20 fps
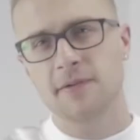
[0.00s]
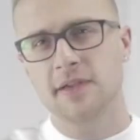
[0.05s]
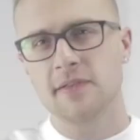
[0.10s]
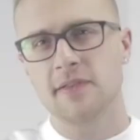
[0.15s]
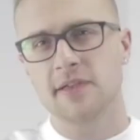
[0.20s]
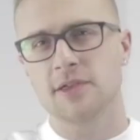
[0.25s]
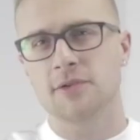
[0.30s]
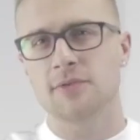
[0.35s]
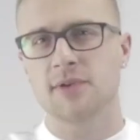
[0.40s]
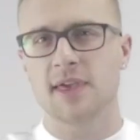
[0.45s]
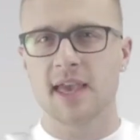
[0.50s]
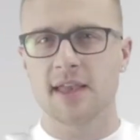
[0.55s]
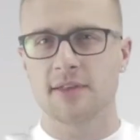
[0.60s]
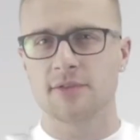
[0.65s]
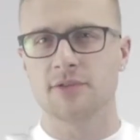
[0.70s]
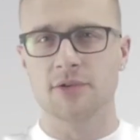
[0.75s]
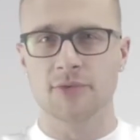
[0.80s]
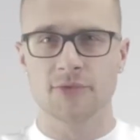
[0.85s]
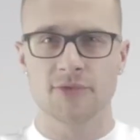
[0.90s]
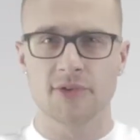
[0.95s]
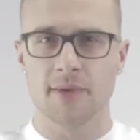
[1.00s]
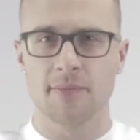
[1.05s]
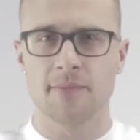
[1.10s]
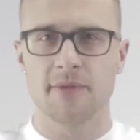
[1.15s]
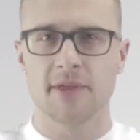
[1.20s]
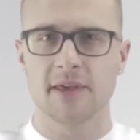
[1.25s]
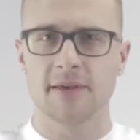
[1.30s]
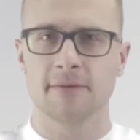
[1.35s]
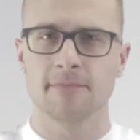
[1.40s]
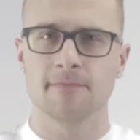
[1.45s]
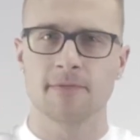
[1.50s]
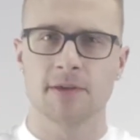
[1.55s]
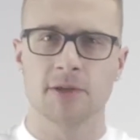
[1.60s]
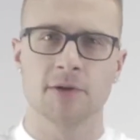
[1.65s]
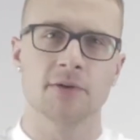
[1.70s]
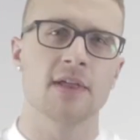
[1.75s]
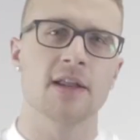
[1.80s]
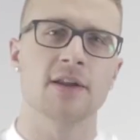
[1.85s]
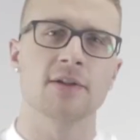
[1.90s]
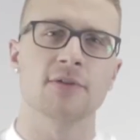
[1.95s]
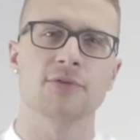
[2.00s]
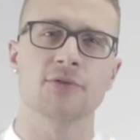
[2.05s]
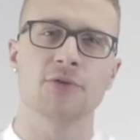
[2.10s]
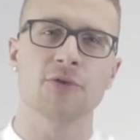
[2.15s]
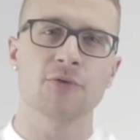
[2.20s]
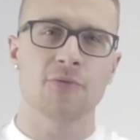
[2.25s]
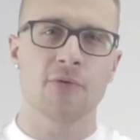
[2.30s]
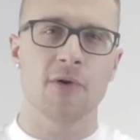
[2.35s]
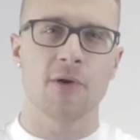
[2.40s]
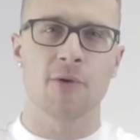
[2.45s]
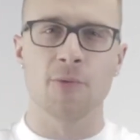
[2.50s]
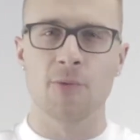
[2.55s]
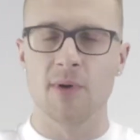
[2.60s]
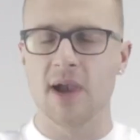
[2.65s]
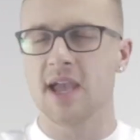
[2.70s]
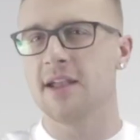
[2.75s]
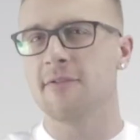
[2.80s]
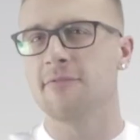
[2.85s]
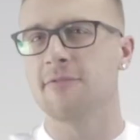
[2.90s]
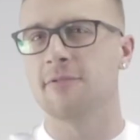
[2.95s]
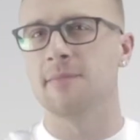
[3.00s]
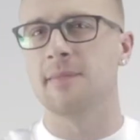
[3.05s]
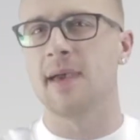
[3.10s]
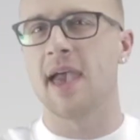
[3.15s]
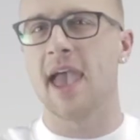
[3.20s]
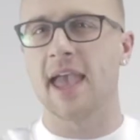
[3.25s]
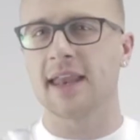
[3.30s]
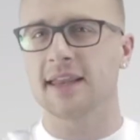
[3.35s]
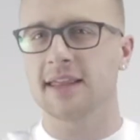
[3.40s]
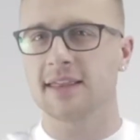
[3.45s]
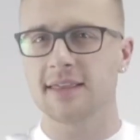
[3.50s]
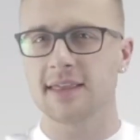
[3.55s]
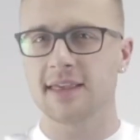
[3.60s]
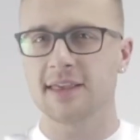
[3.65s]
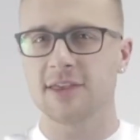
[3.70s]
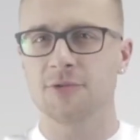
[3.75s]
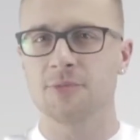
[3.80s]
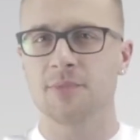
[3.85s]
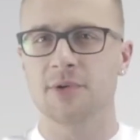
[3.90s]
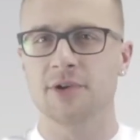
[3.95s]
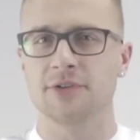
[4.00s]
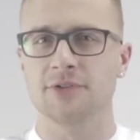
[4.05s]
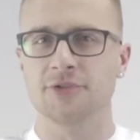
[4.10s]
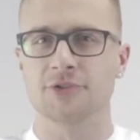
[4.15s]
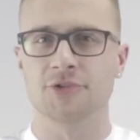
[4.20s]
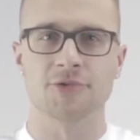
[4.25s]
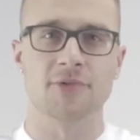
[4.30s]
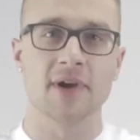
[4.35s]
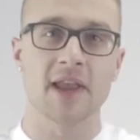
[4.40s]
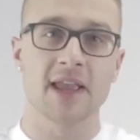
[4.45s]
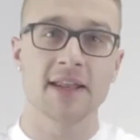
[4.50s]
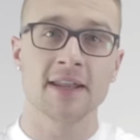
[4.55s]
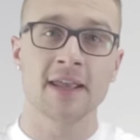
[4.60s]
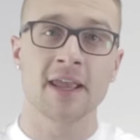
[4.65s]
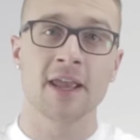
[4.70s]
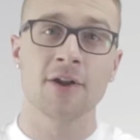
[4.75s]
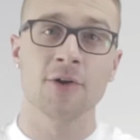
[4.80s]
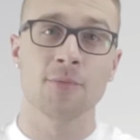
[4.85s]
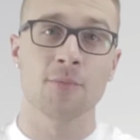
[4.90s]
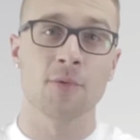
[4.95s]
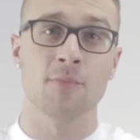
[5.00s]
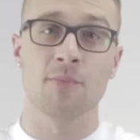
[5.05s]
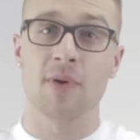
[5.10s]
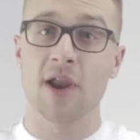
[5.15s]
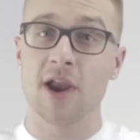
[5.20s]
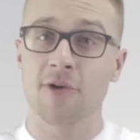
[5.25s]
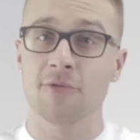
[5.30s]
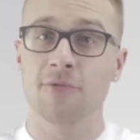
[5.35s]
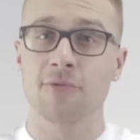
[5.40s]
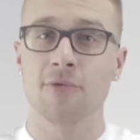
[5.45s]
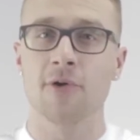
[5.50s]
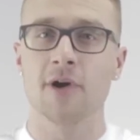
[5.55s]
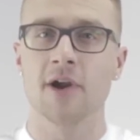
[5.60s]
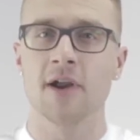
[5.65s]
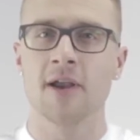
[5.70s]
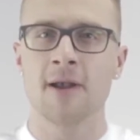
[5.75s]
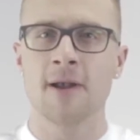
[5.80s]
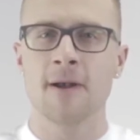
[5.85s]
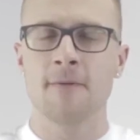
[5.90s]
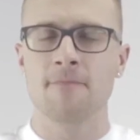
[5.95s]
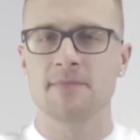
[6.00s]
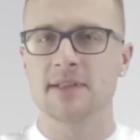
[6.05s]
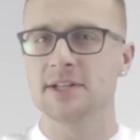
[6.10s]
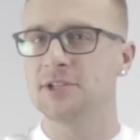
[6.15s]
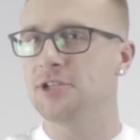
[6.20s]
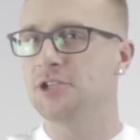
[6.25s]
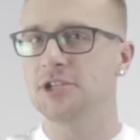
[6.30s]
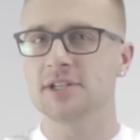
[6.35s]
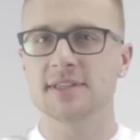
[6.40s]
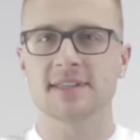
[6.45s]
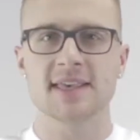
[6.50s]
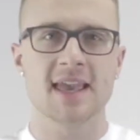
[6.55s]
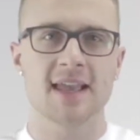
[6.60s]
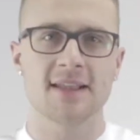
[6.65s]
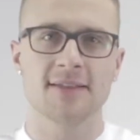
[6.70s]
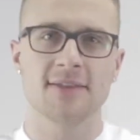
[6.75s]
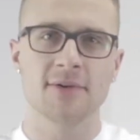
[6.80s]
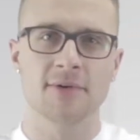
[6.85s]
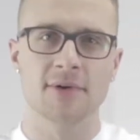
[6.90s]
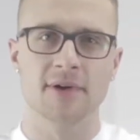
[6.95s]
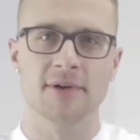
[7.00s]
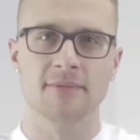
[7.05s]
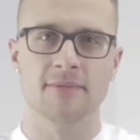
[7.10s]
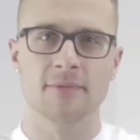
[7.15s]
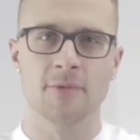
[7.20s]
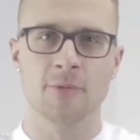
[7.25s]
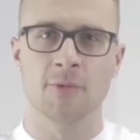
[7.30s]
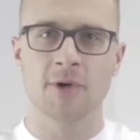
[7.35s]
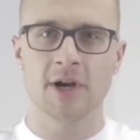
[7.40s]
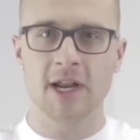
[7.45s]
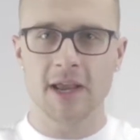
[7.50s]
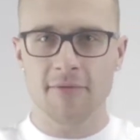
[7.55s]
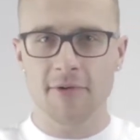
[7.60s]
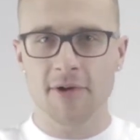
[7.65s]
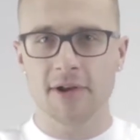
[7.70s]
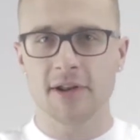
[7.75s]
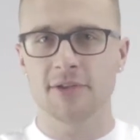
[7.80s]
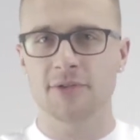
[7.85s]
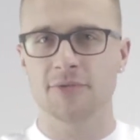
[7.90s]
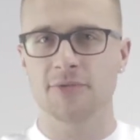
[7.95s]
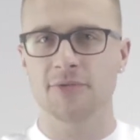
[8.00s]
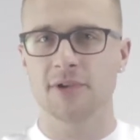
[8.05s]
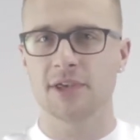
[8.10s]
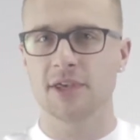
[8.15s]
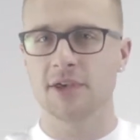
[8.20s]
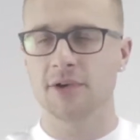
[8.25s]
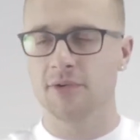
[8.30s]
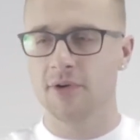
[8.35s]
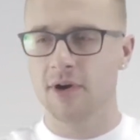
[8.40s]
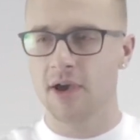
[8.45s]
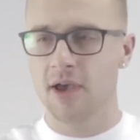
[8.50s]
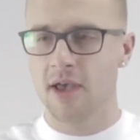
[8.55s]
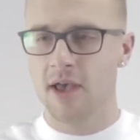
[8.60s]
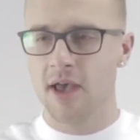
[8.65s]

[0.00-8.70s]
feel like you can't do something? You know, that it's too far away from anything you've been trained in or prepared for, that you just can't do it? Whatever it is for you,